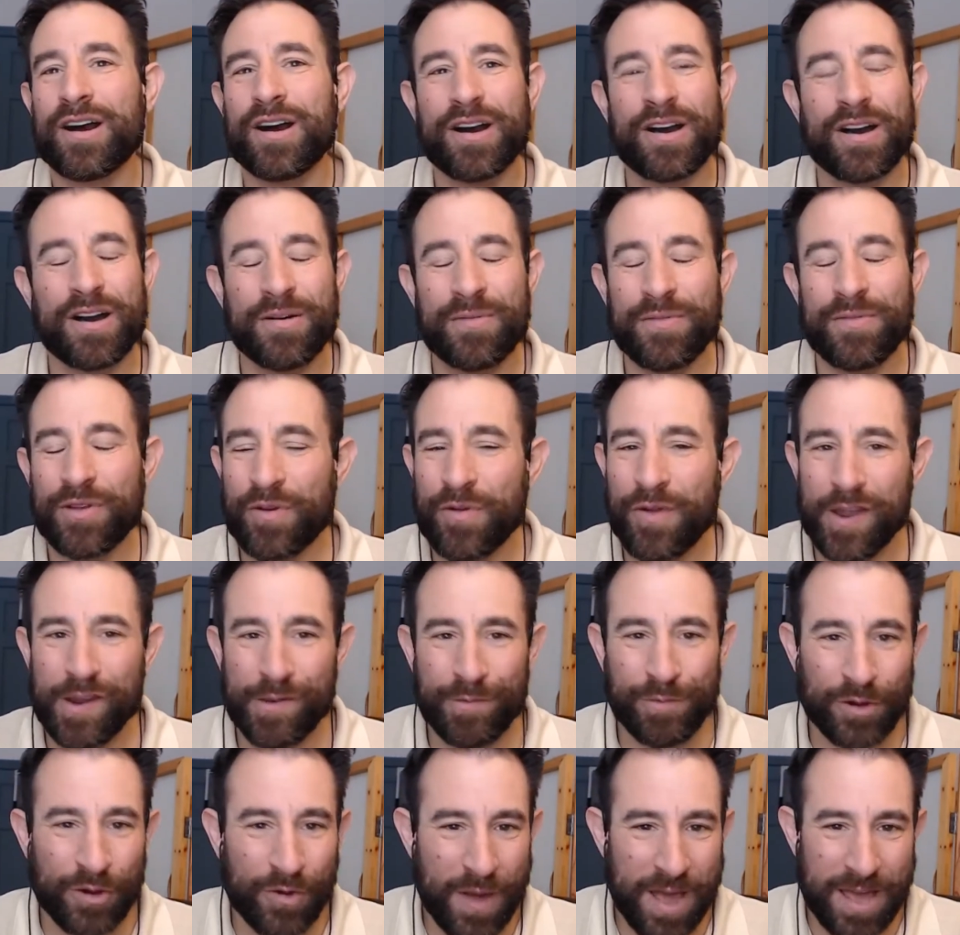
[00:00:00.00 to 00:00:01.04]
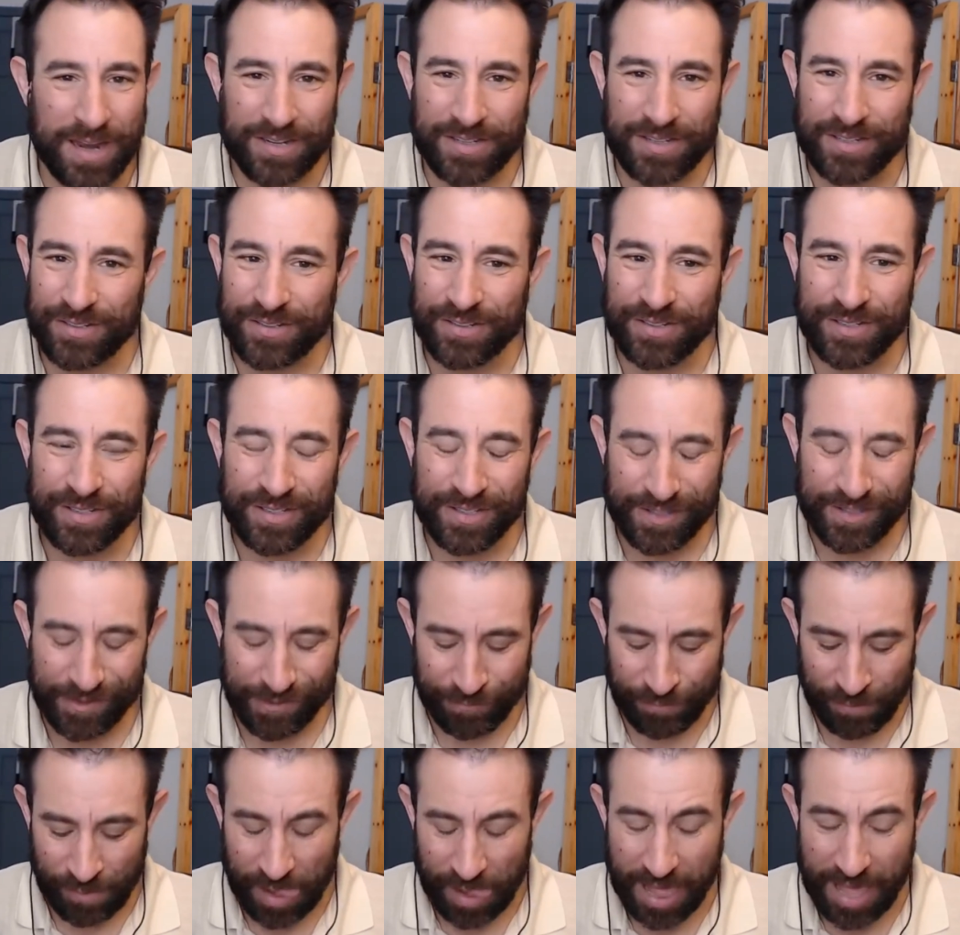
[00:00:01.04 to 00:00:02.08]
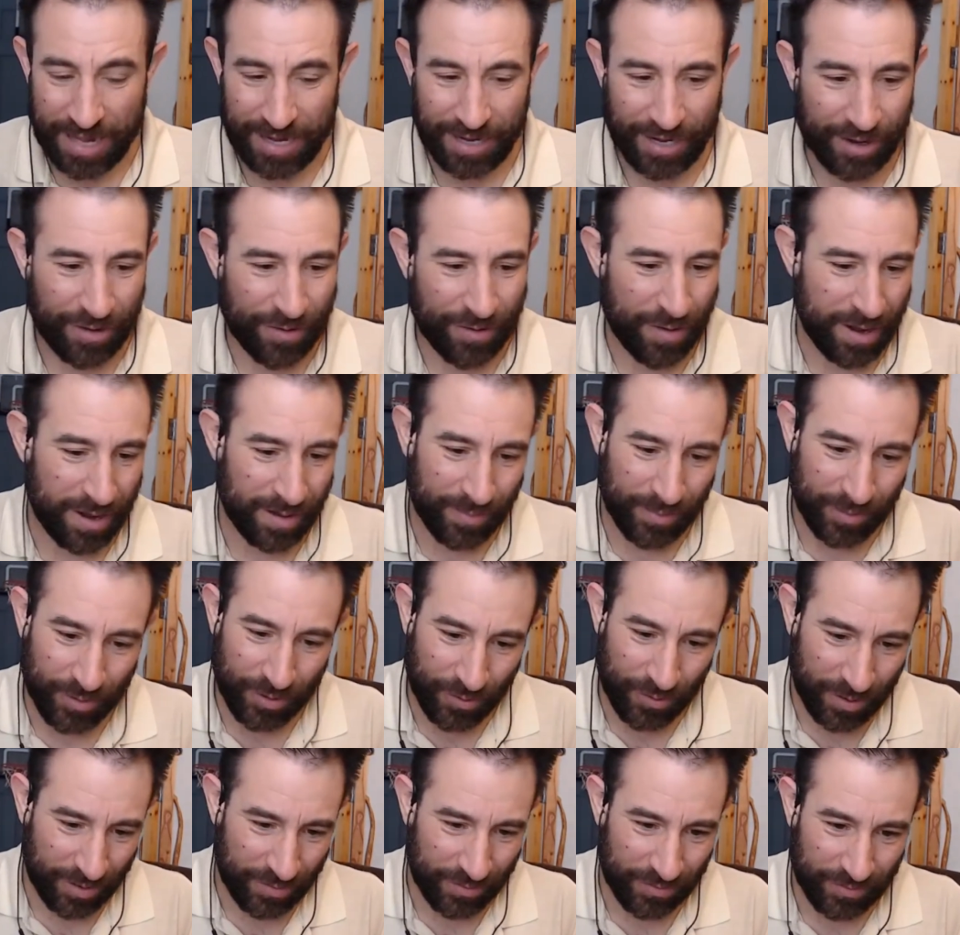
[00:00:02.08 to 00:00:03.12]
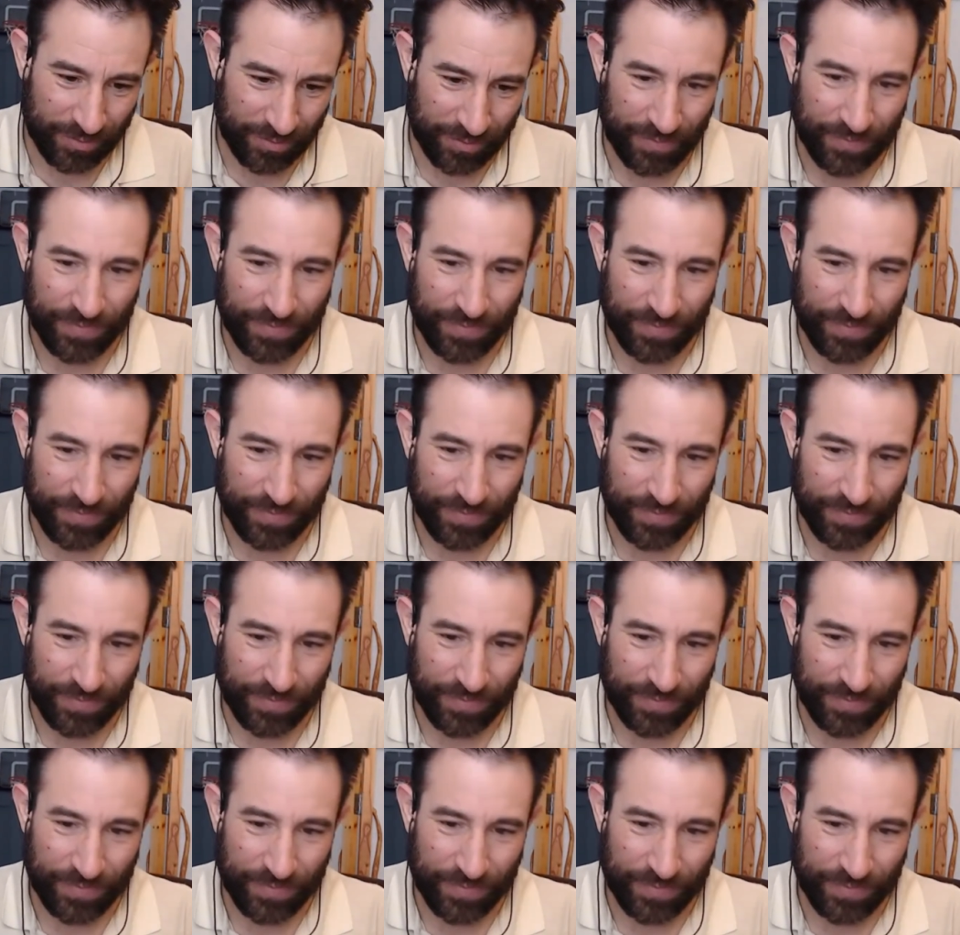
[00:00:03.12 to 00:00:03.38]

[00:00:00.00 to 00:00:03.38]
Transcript: incredible gratitude and incredible grief.